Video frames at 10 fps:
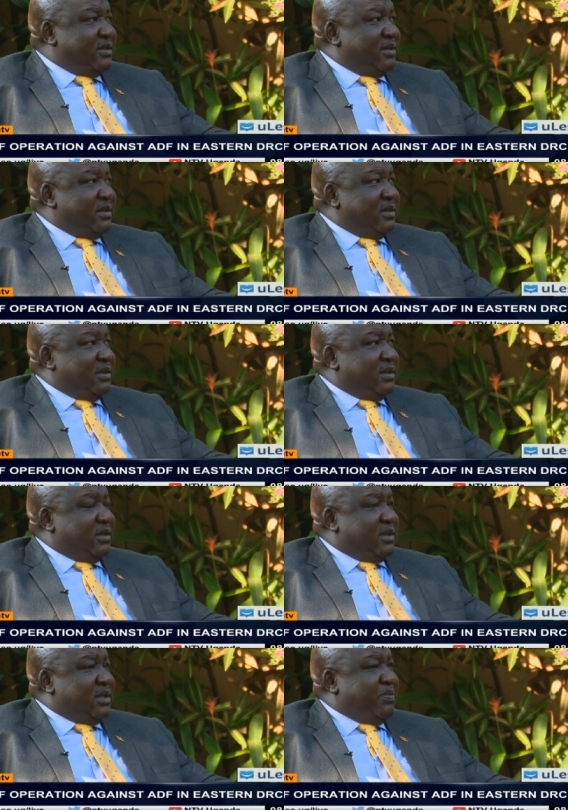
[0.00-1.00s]
Mm.
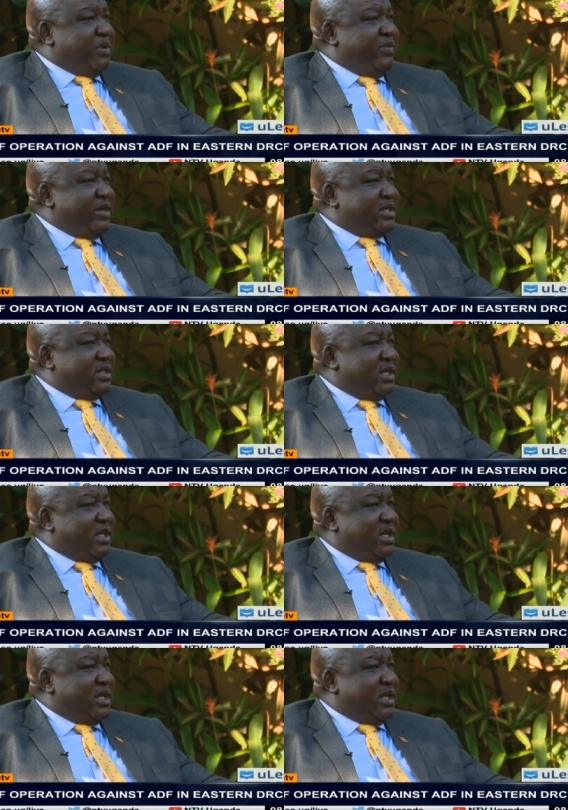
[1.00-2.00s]
Uh, the previous
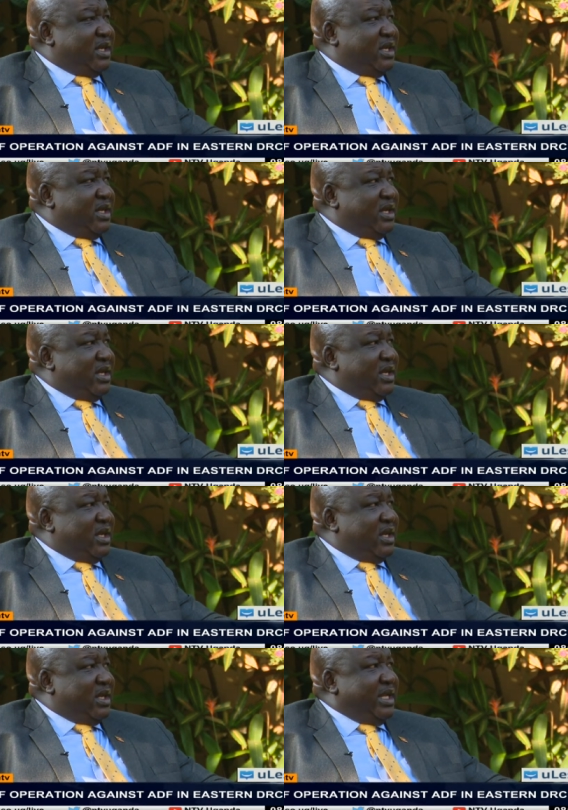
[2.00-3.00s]
uh,
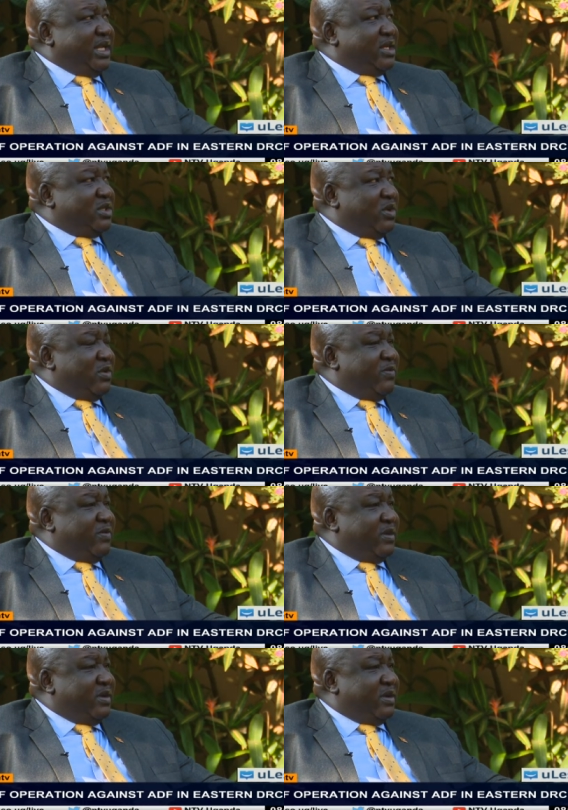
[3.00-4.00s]
uh, leaders of
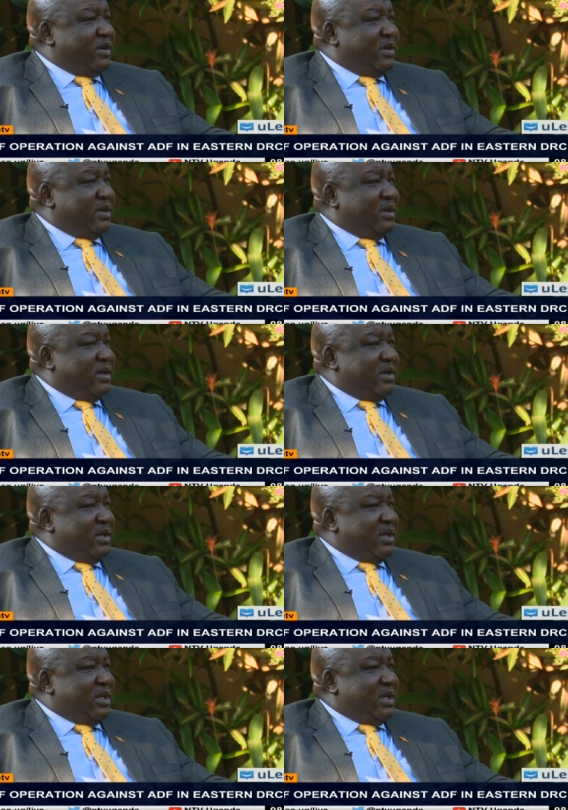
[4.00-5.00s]
uh,
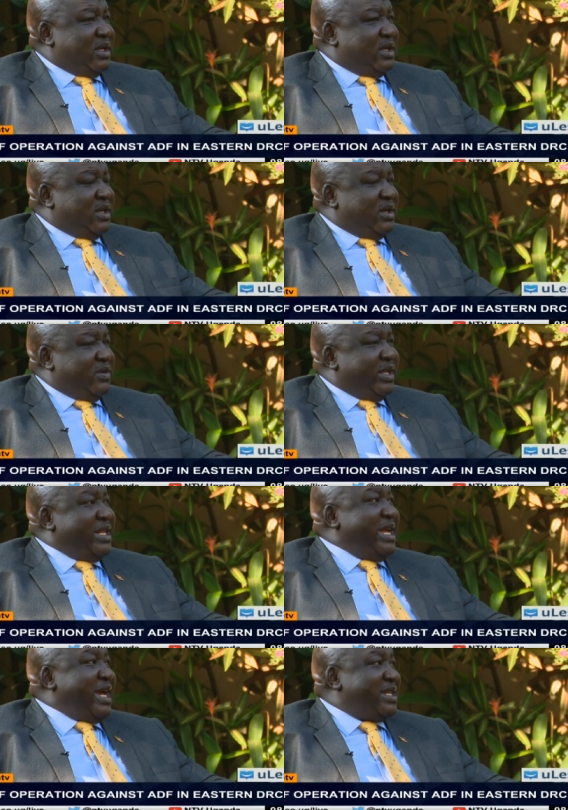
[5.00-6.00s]
uh, of the
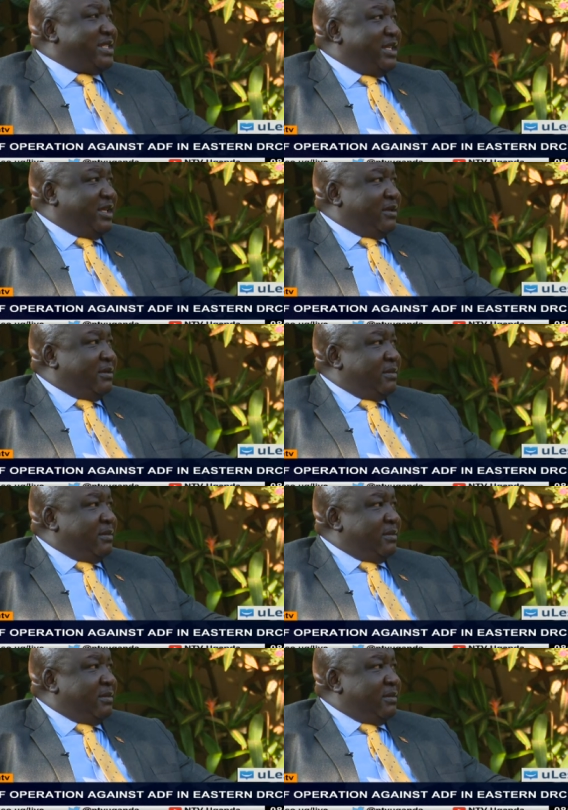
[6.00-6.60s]
D R C